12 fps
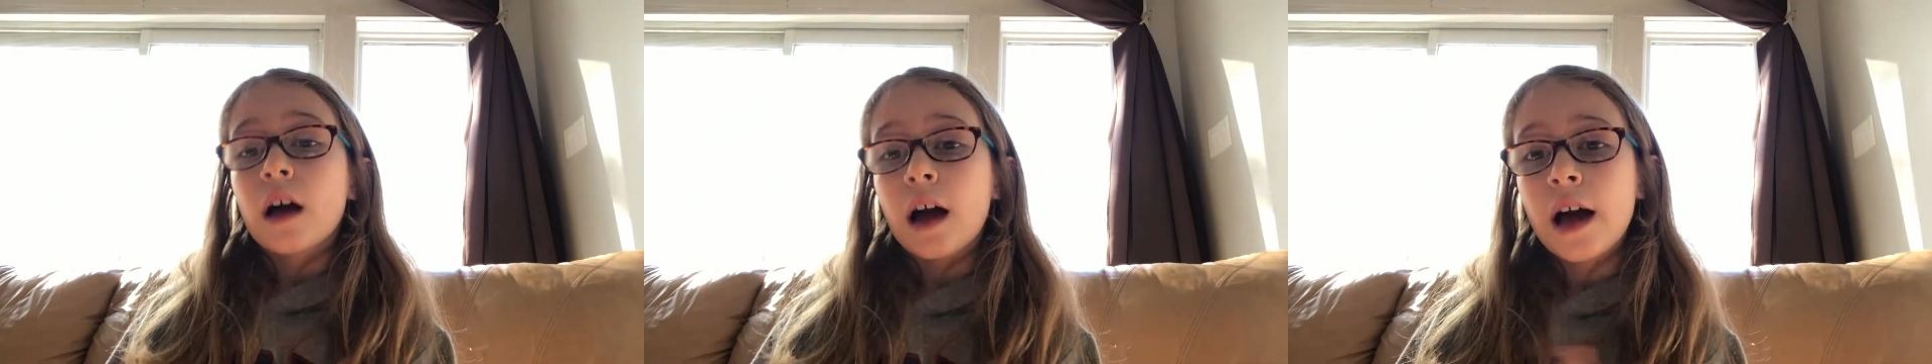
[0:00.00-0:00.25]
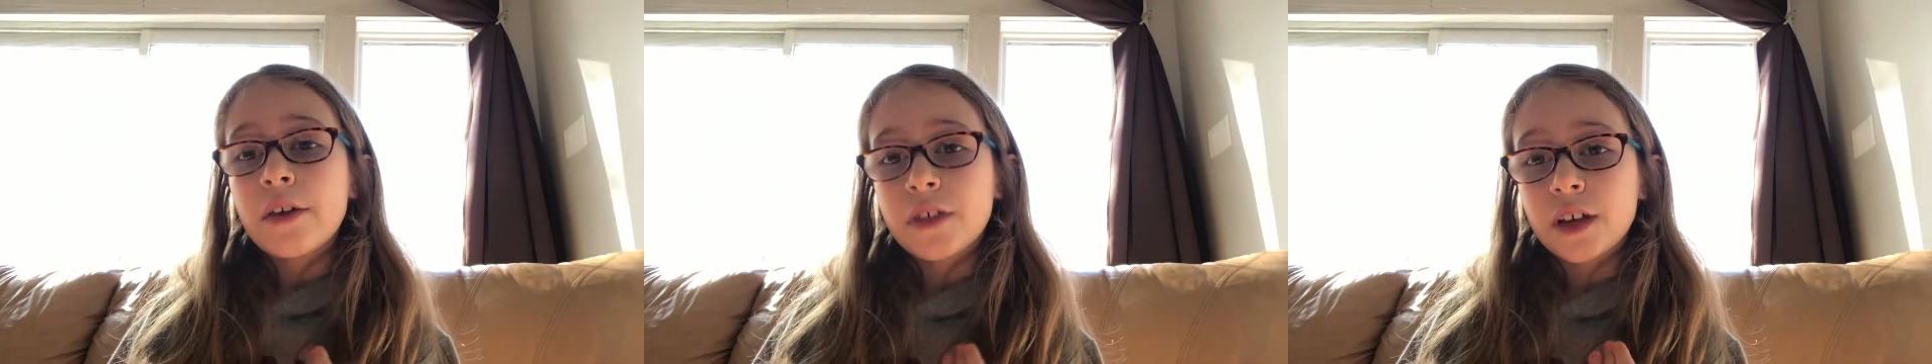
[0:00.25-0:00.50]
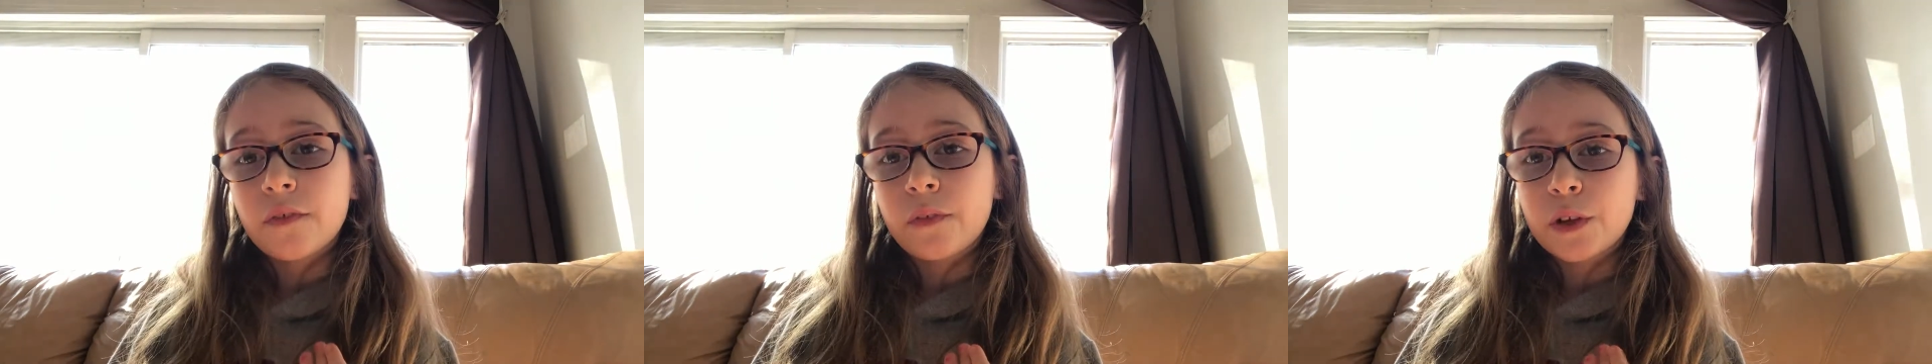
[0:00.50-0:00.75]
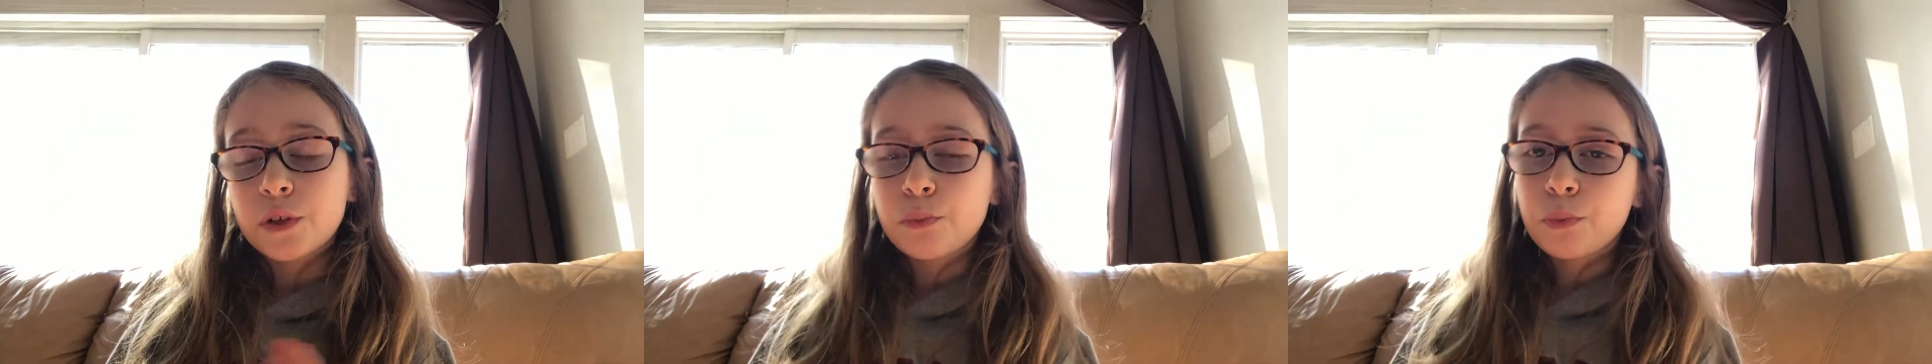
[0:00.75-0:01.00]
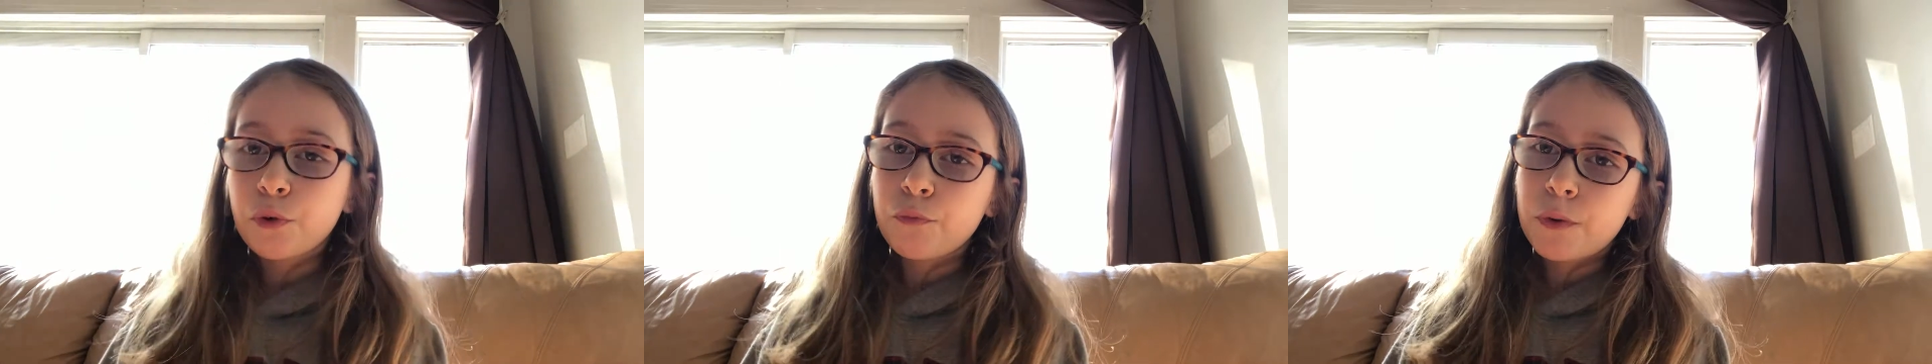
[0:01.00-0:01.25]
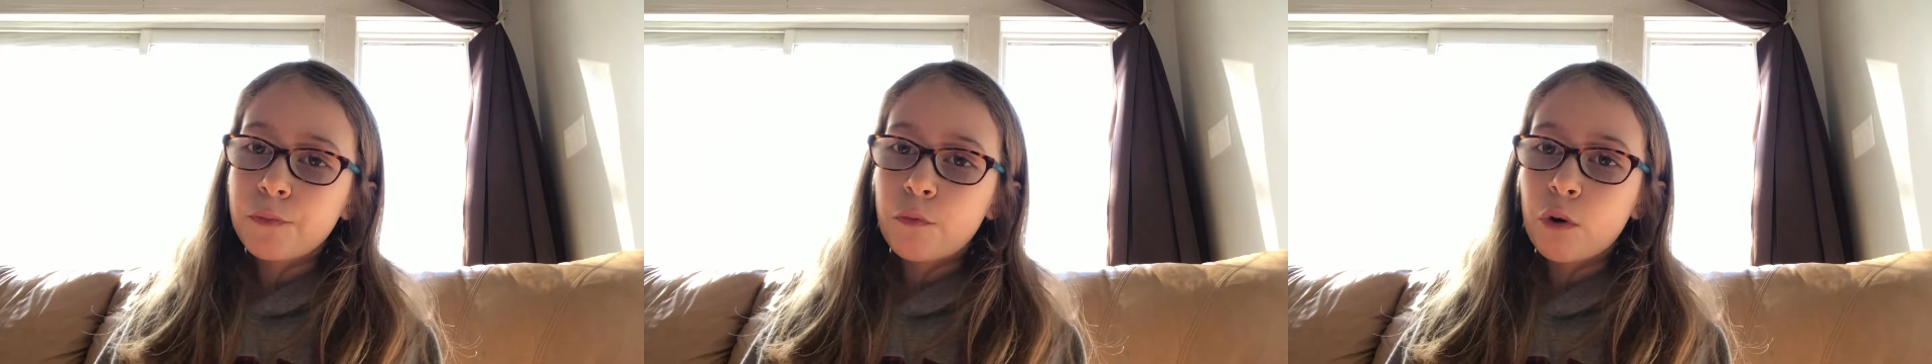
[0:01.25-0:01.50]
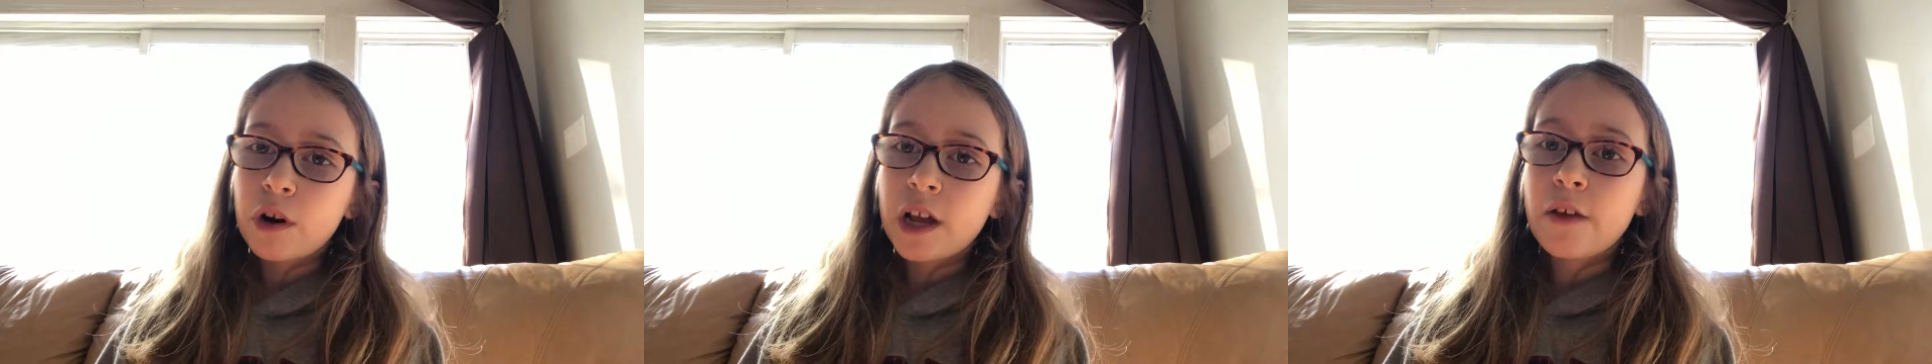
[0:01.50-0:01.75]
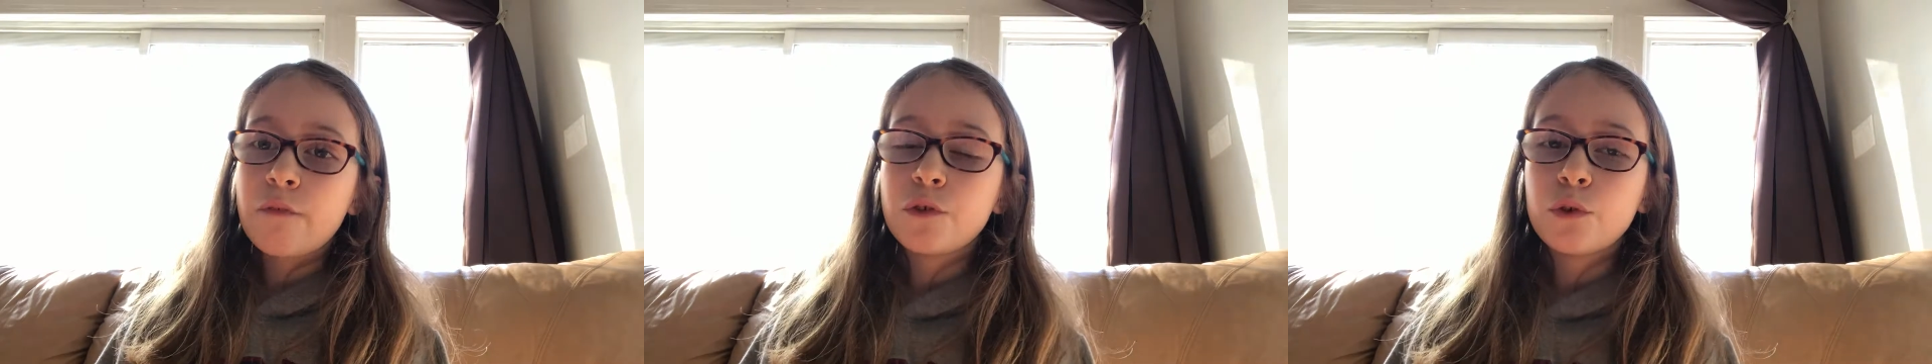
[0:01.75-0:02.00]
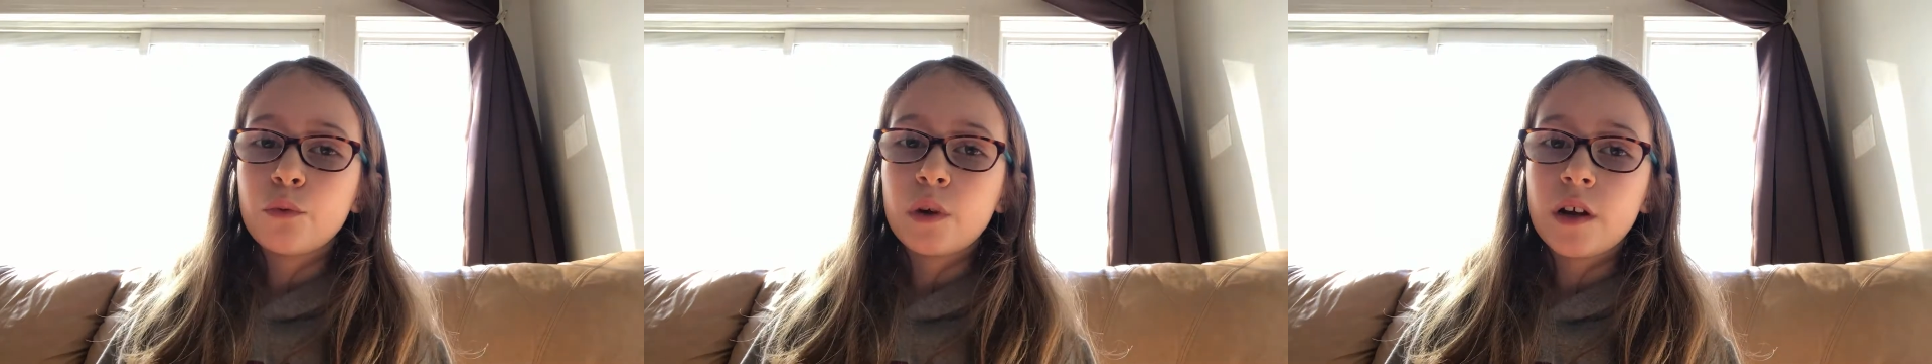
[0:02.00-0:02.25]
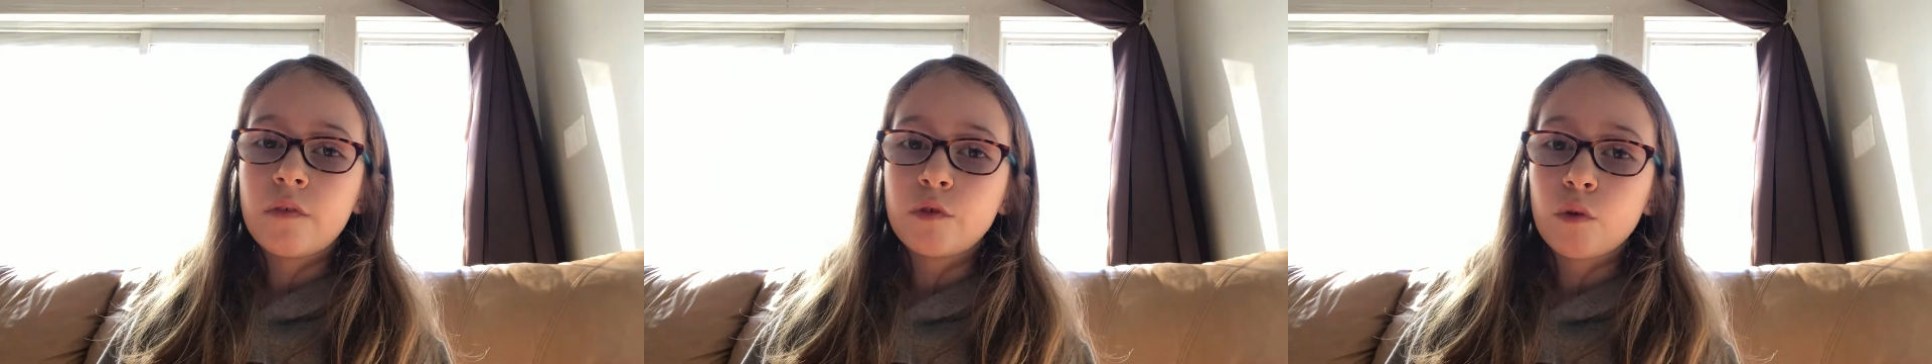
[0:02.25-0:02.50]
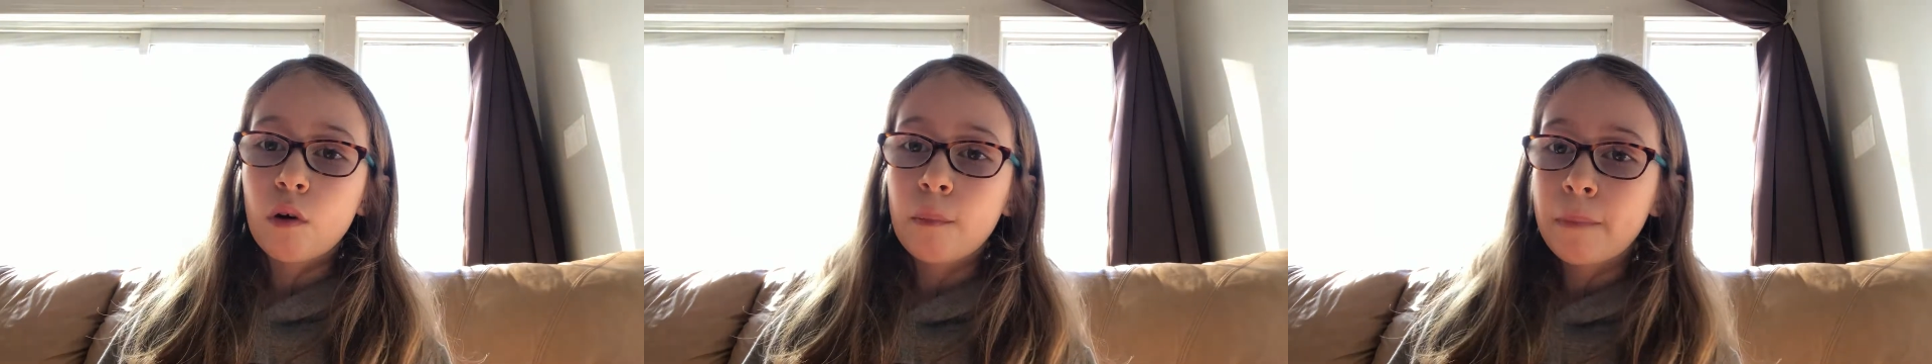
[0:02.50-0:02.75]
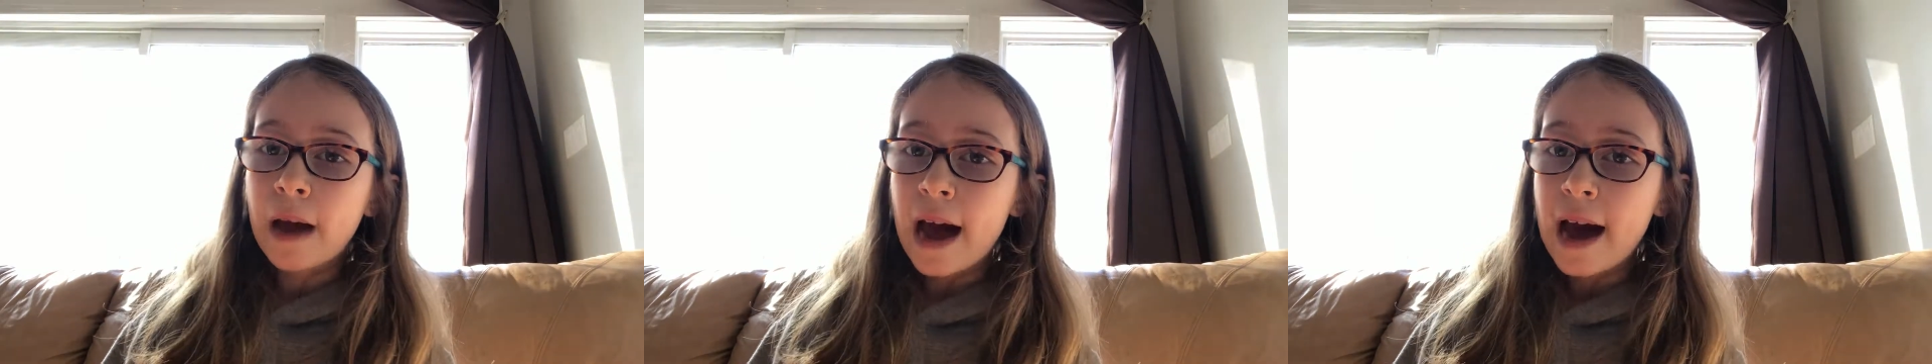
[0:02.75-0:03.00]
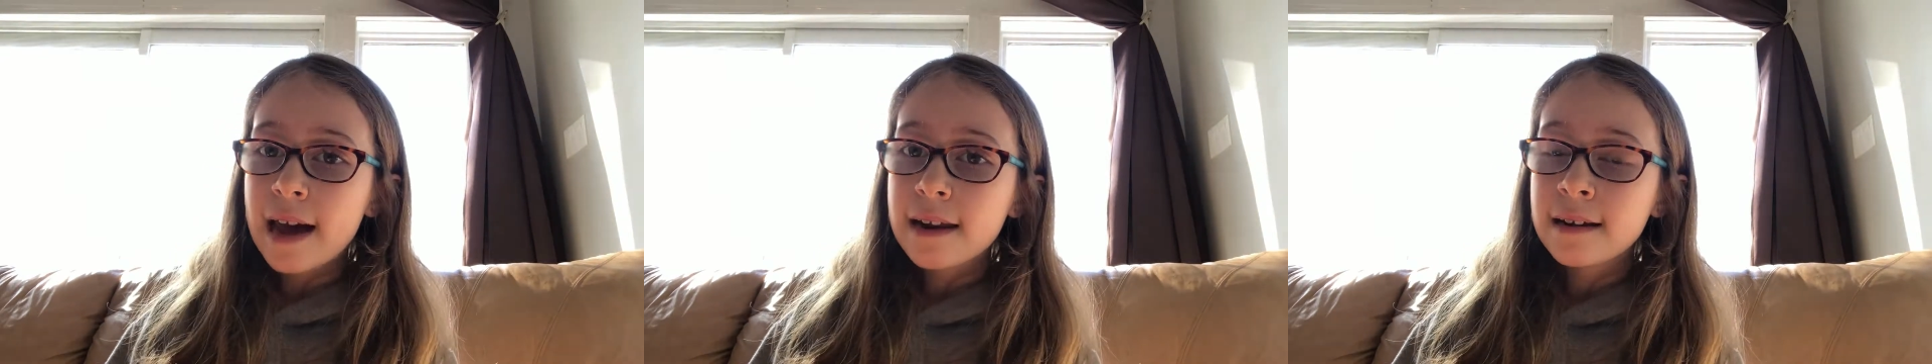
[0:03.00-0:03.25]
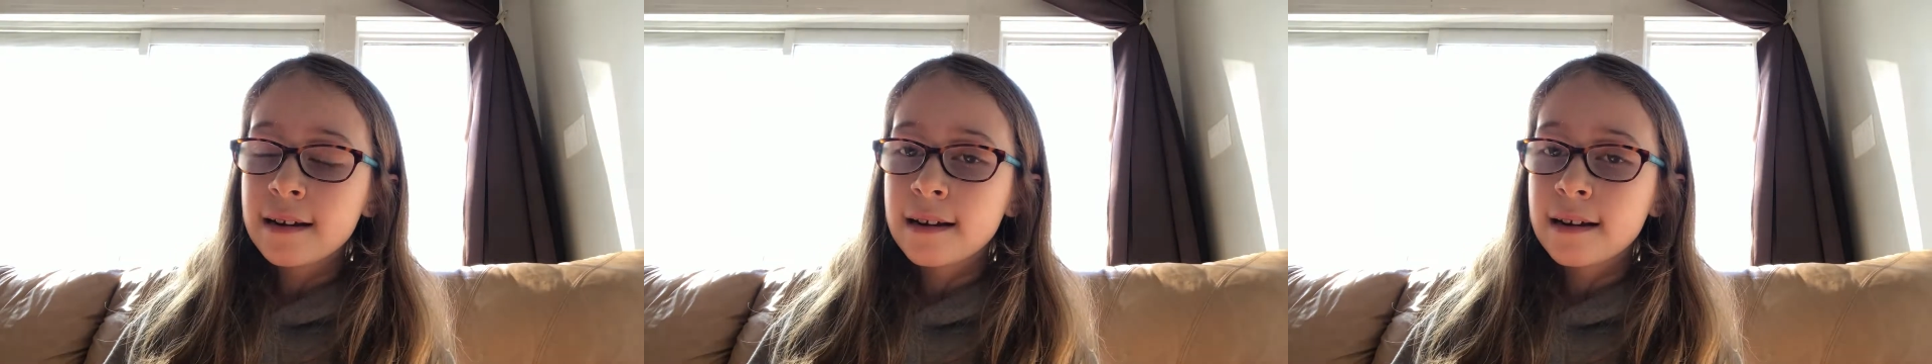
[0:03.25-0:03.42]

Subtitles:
I think of it as an improvement board. If you are bad,